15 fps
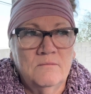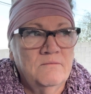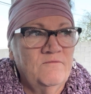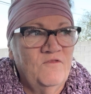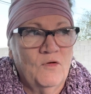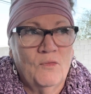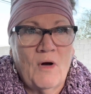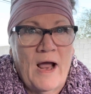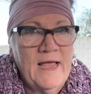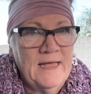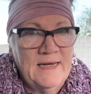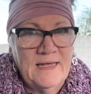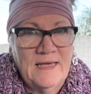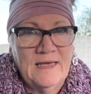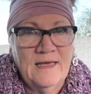
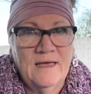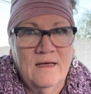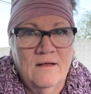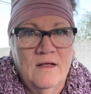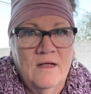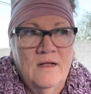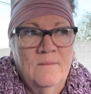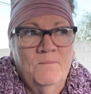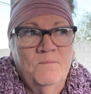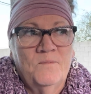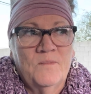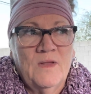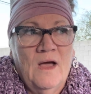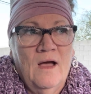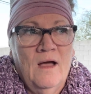variety
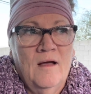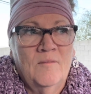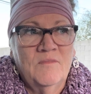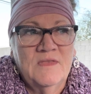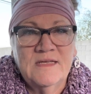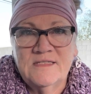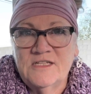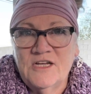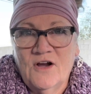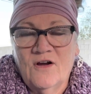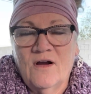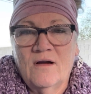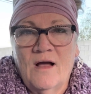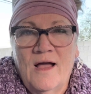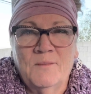this year.
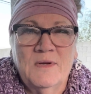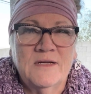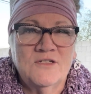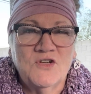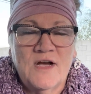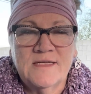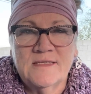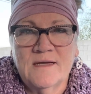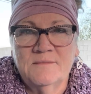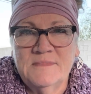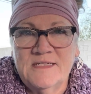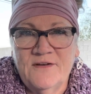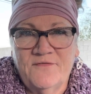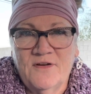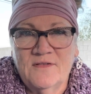I'm going to try something
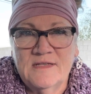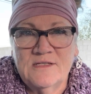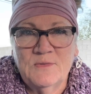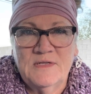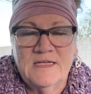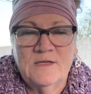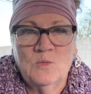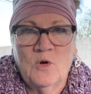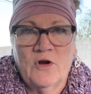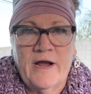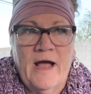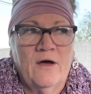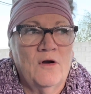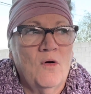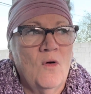different. This one didn't work
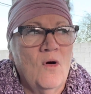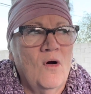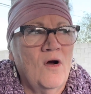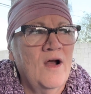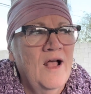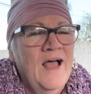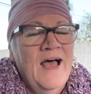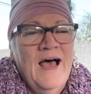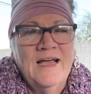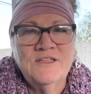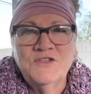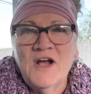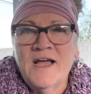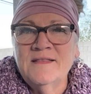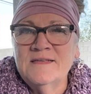out. Or I
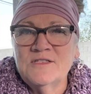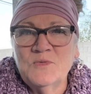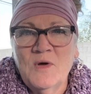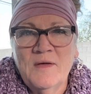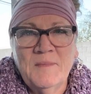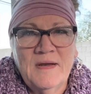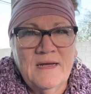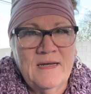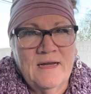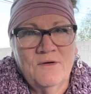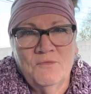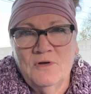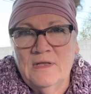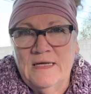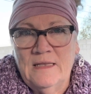tried this one, but I didn't
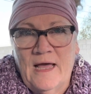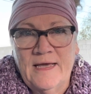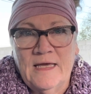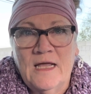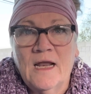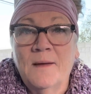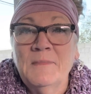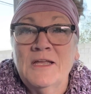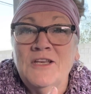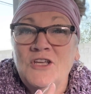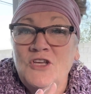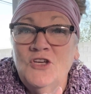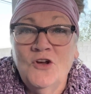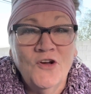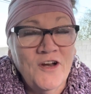really like it. I mean,
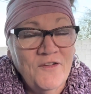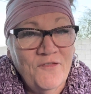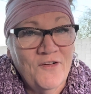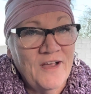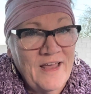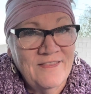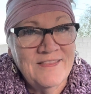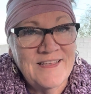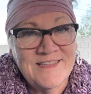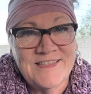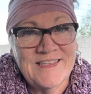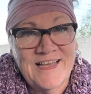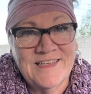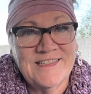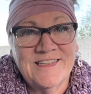you're going to forget these
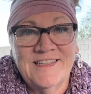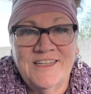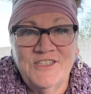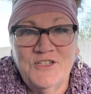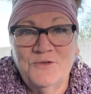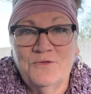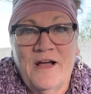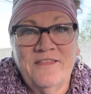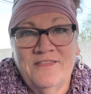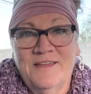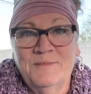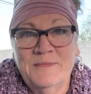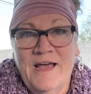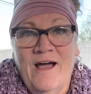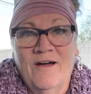things unless you write
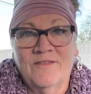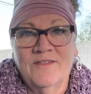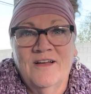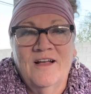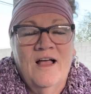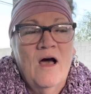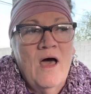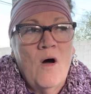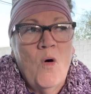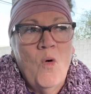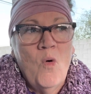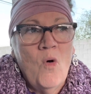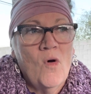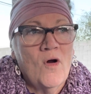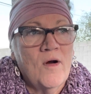them down.
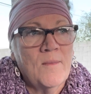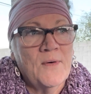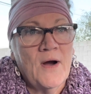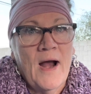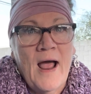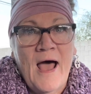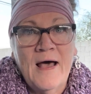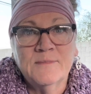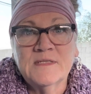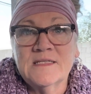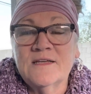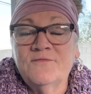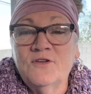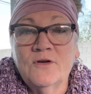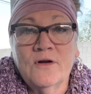Or perhaps
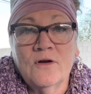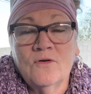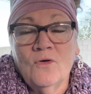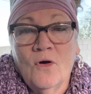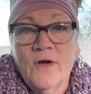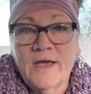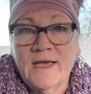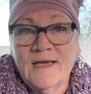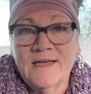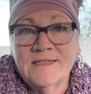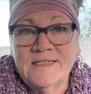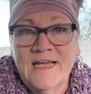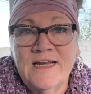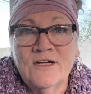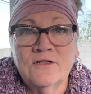if you're growing in
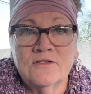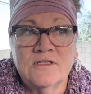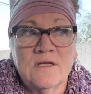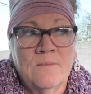containers,